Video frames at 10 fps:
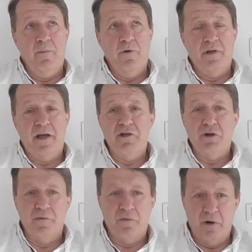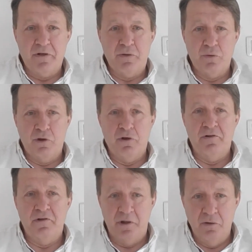potential for us to
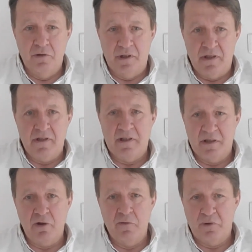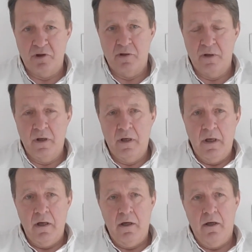continue this disruption
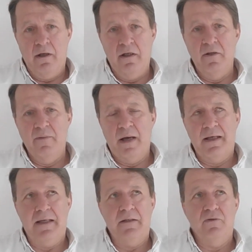in the market.